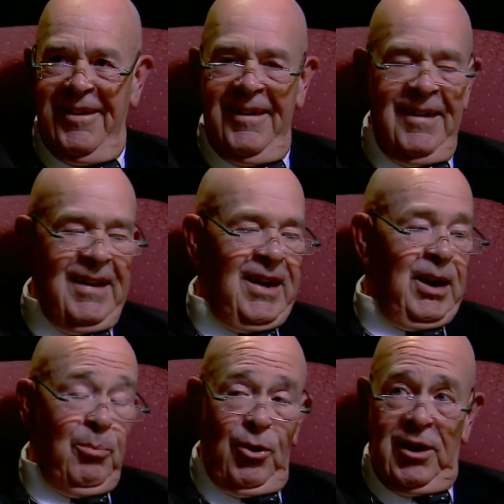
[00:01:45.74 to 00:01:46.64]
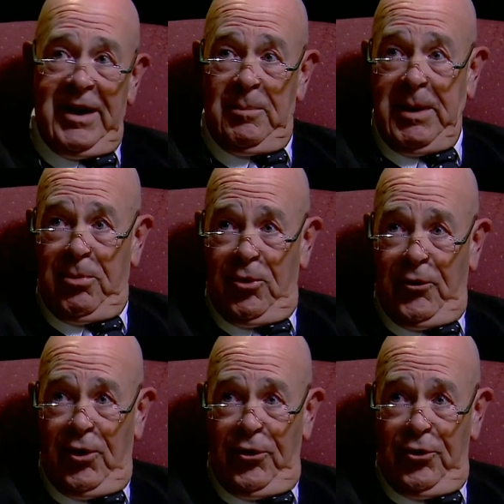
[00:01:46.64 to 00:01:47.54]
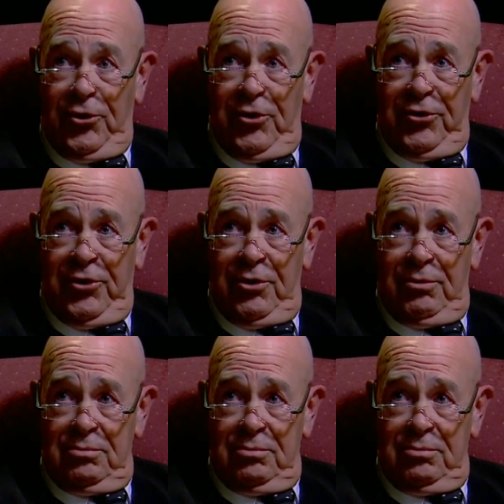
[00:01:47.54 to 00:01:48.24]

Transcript: And employed a lot of people over all those years, too.